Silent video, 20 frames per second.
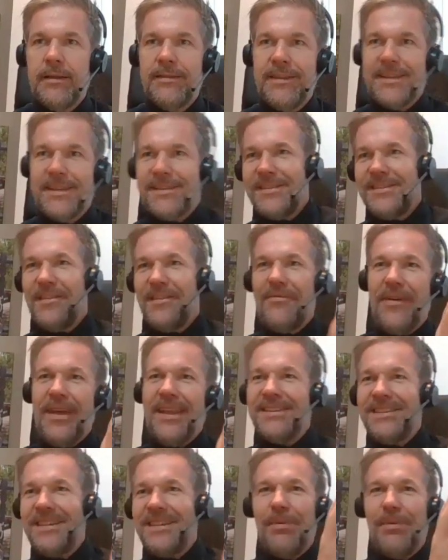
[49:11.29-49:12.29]
This is the
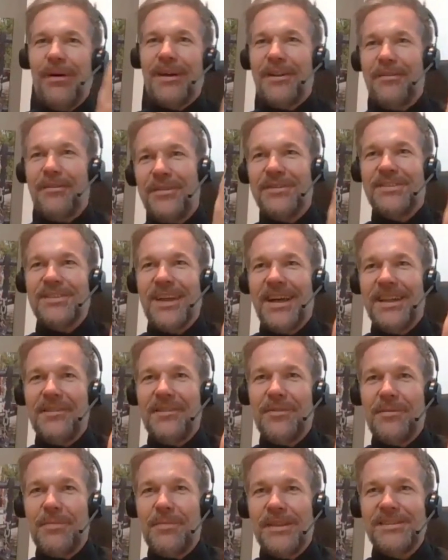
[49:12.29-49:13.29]
fancy part of the side
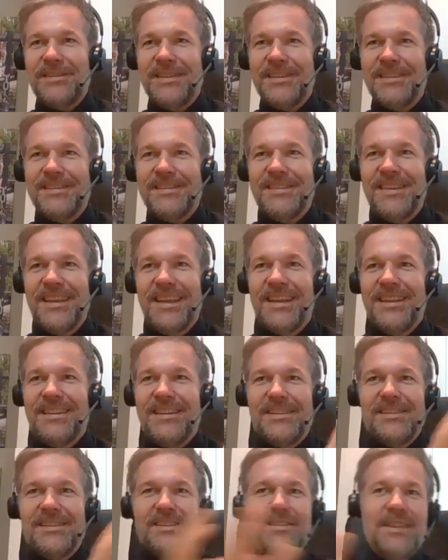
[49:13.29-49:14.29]
of the business.
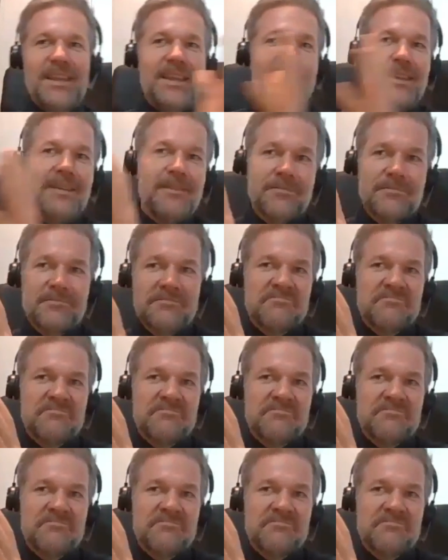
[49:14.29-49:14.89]
This is the,